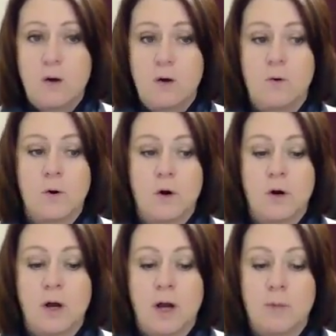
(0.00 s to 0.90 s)

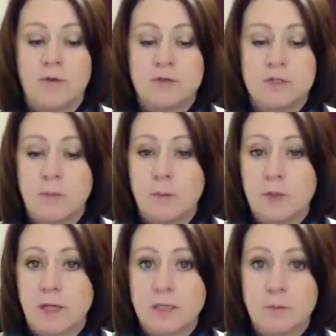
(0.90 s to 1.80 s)
Or if some people
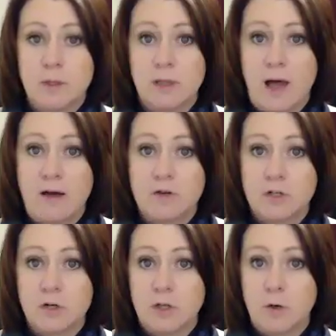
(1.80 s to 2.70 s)
like to put
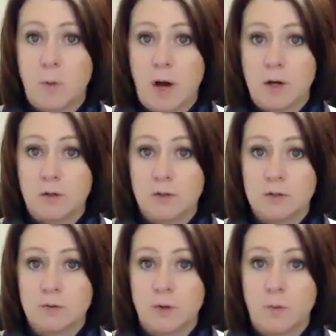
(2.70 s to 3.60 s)
lavender in their
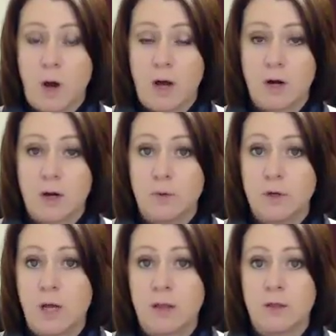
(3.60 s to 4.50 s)
bottles with water and
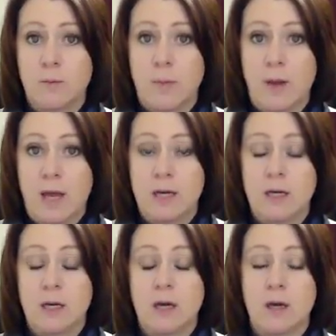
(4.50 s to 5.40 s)
put it on their bed
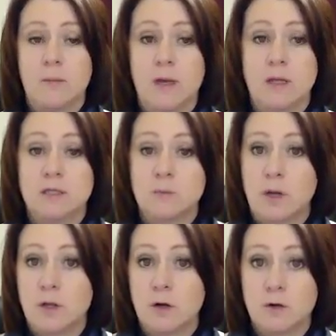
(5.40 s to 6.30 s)
and
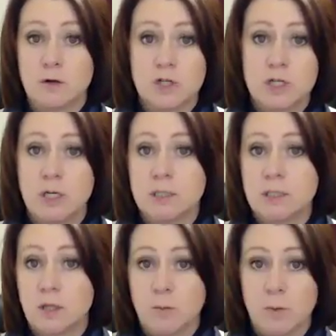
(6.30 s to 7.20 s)
spray their sheets
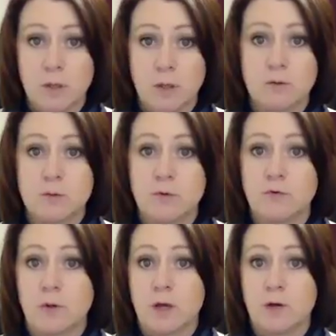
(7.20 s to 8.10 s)
and their pillows
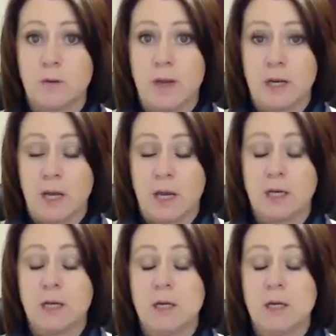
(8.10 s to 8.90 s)
before they go to bed at night